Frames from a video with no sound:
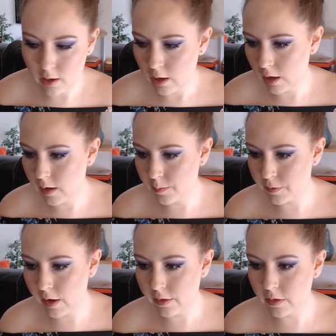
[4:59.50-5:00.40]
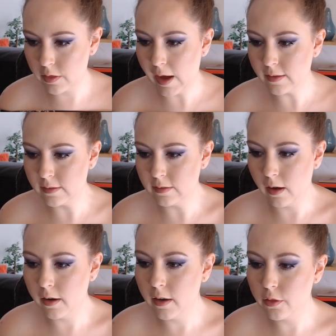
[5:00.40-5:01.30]
So now that that's
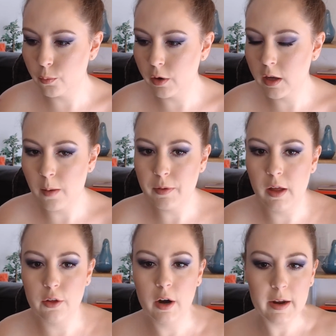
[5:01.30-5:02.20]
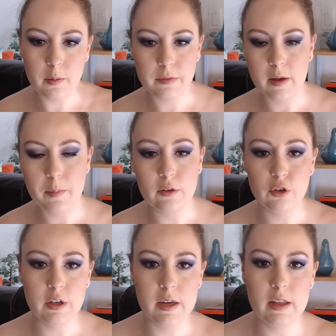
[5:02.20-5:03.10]
done, there were a couple other items I
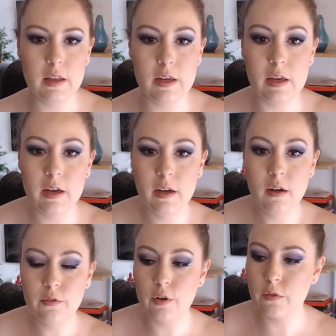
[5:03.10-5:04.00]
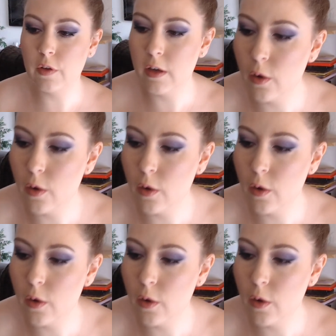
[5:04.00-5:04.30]
mentioned in the first video,